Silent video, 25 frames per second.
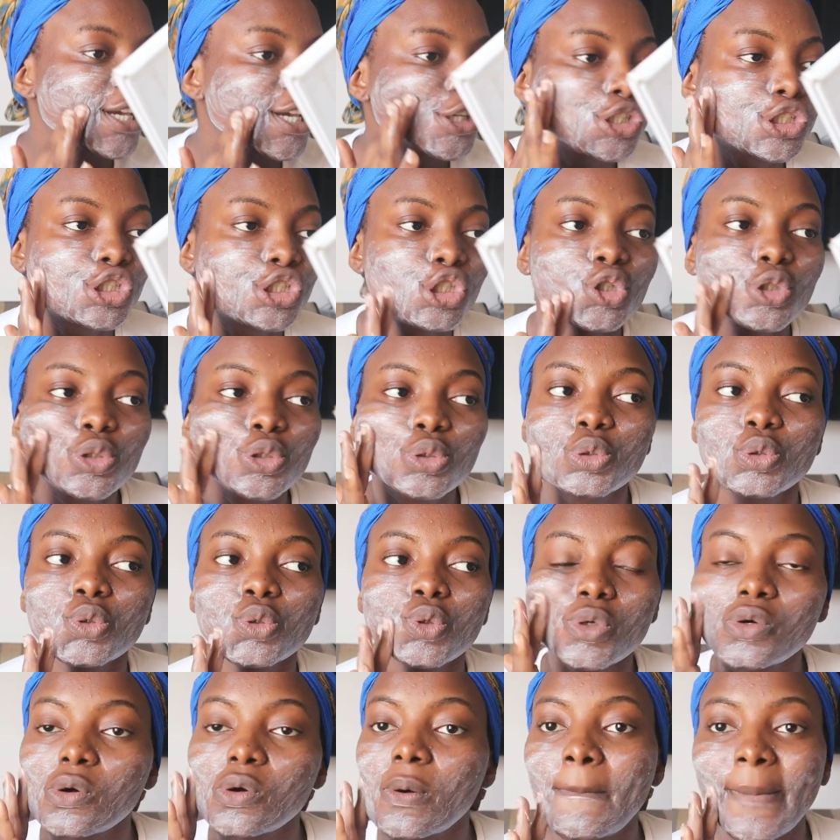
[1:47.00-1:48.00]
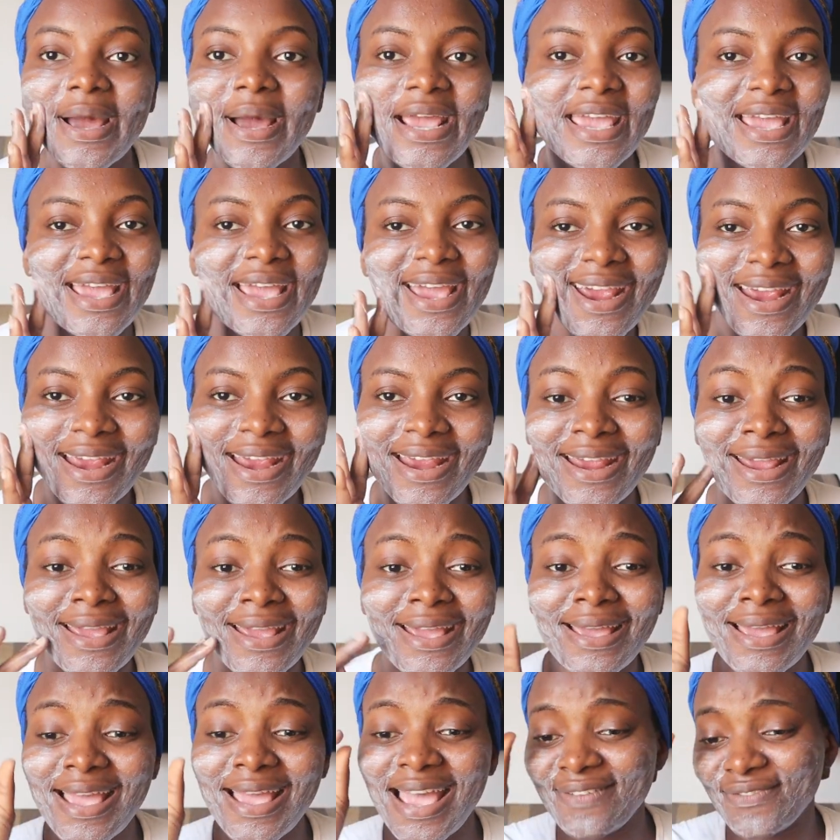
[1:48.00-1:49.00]
shoe, my
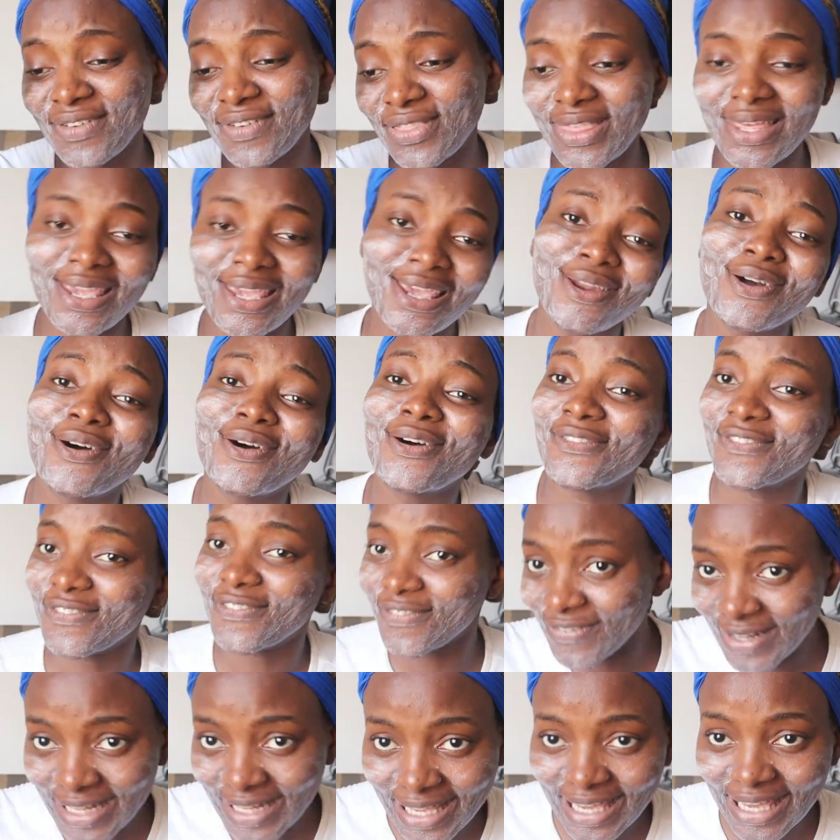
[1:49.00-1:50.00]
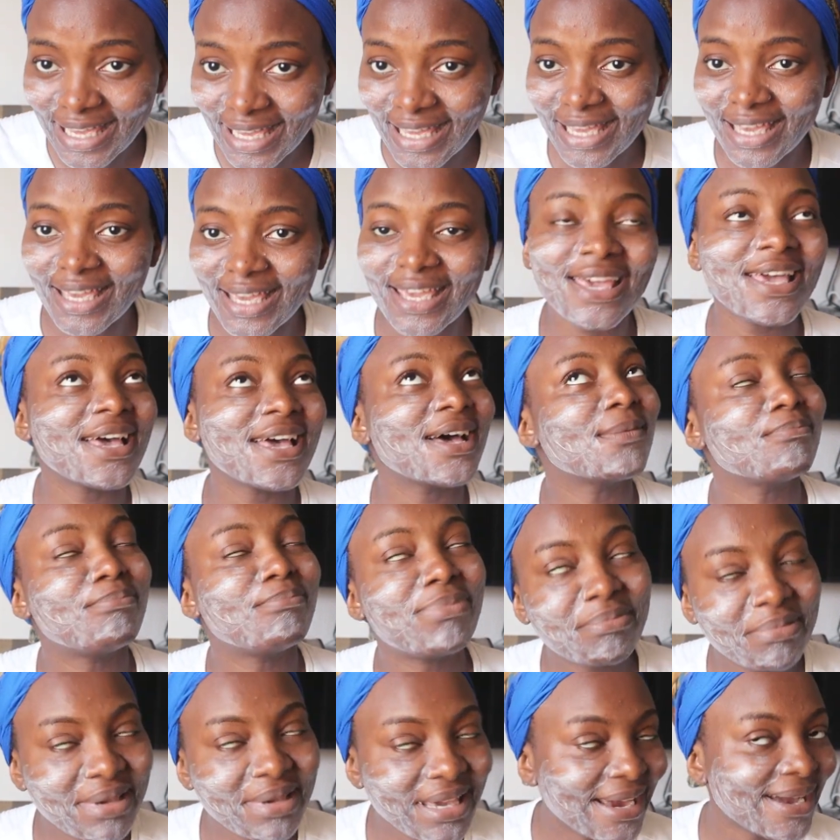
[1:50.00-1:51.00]
hair, everything on fleek.
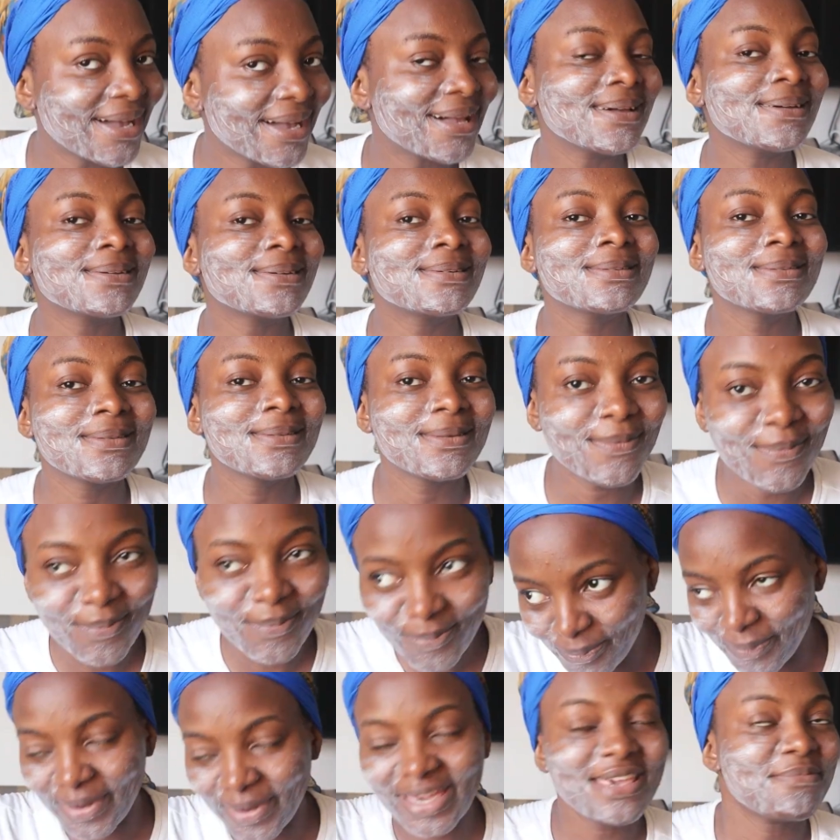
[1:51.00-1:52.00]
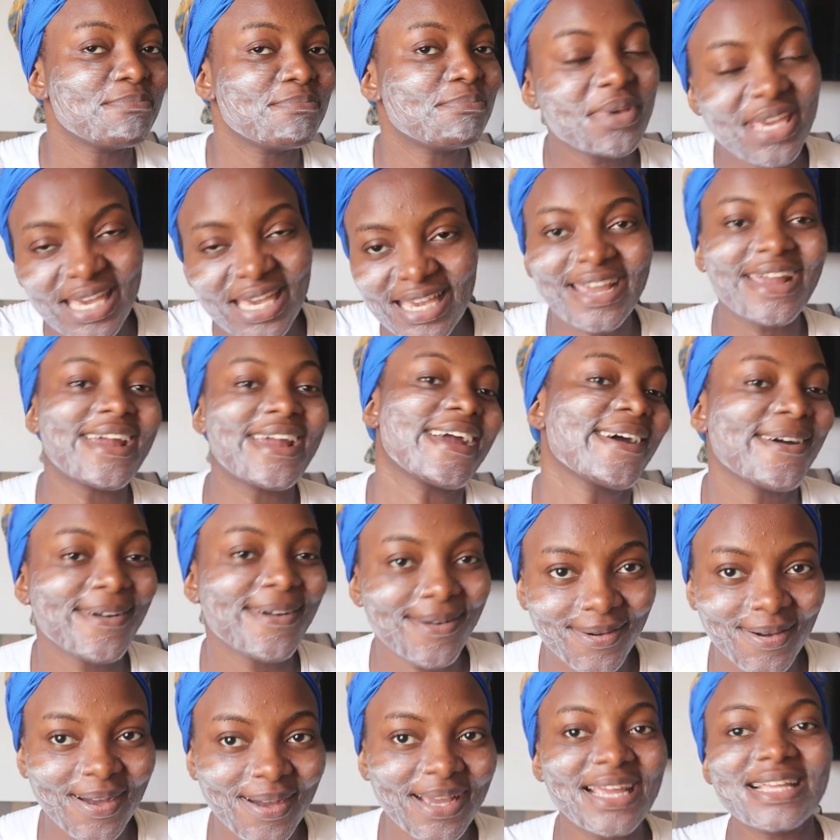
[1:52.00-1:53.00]
Baby girl, baby
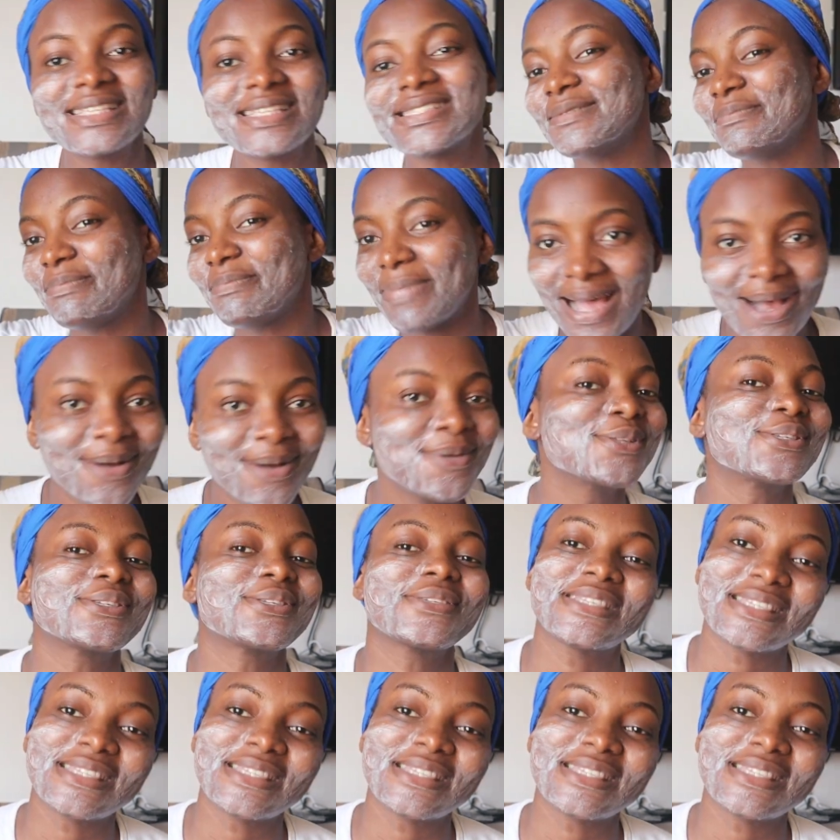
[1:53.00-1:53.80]
girl, it's about to